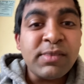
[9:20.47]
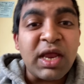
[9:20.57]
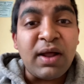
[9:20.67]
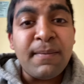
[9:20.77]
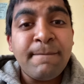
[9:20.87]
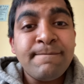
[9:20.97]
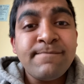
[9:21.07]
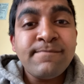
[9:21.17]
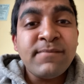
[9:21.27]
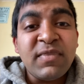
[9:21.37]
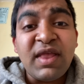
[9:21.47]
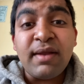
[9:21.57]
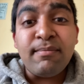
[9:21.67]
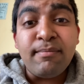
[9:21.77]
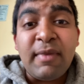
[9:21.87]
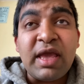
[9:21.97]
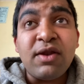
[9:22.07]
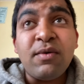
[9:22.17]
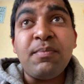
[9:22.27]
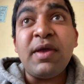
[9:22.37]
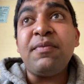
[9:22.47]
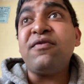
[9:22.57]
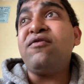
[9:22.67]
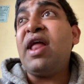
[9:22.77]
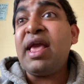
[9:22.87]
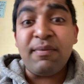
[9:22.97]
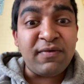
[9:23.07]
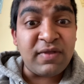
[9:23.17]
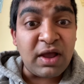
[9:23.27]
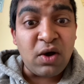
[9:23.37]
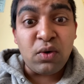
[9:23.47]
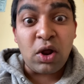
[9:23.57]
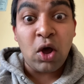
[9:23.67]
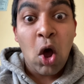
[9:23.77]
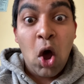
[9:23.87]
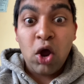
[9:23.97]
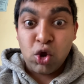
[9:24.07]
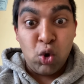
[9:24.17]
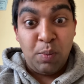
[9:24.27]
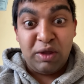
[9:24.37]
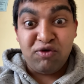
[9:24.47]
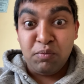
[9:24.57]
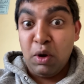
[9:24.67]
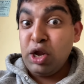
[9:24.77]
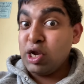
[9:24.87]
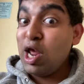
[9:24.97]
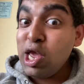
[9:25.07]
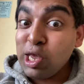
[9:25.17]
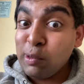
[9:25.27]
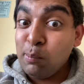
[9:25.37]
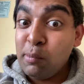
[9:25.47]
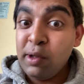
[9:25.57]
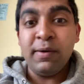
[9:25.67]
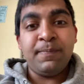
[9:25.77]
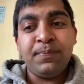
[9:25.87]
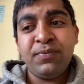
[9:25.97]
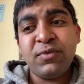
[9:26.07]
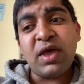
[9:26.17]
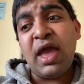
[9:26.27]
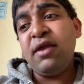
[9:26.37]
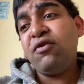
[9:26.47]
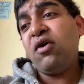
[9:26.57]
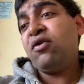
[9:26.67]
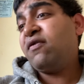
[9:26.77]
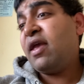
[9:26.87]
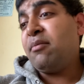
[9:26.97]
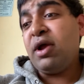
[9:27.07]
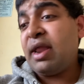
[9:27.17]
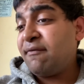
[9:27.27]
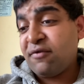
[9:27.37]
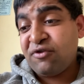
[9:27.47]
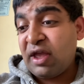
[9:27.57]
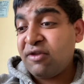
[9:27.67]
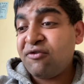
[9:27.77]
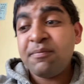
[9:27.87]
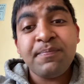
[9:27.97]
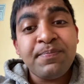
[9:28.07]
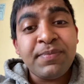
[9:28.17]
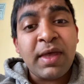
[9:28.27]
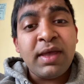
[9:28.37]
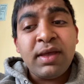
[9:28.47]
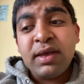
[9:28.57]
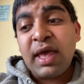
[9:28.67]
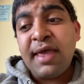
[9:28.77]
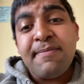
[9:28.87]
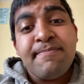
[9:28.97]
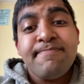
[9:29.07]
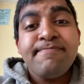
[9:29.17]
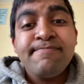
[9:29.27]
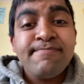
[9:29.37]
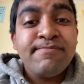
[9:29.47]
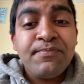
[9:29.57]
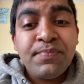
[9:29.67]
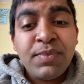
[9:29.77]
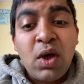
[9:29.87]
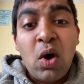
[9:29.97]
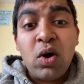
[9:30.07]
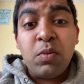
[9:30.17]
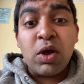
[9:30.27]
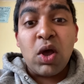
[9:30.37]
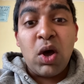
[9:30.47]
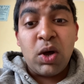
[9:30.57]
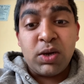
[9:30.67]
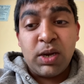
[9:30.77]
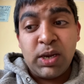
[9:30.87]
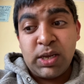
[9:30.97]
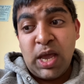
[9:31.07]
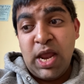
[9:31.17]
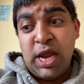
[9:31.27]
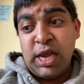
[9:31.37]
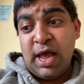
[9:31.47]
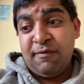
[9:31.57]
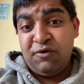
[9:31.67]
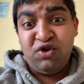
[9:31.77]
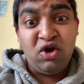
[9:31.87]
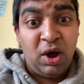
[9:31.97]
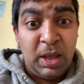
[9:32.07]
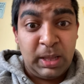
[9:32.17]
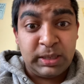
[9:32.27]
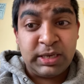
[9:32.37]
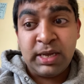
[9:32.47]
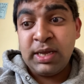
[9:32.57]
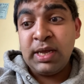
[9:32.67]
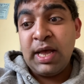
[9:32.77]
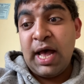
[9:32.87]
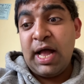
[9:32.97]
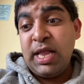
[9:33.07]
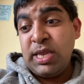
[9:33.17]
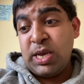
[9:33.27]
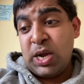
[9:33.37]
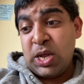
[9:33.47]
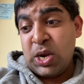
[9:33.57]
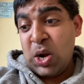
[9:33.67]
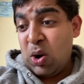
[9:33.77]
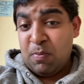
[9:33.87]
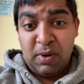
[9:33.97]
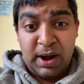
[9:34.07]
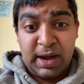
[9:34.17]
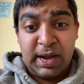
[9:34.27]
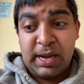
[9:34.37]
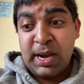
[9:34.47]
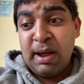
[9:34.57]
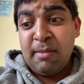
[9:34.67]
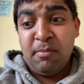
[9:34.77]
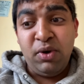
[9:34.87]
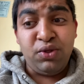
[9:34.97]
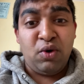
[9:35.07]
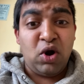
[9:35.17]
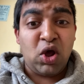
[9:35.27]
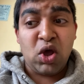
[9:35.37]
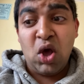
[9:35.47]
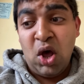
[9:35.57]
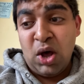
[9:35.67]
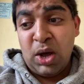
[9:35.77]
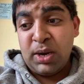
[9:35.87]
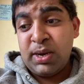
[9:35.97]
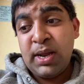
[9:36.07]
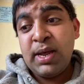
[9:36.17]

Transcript: You know? Instead of making up people's names that go along, oh, you mentioned my name. Okay, so I'm going to say my name for a change. Okay? Oh my god. Can you have a child? And you got a girl pregnant. Mother of God.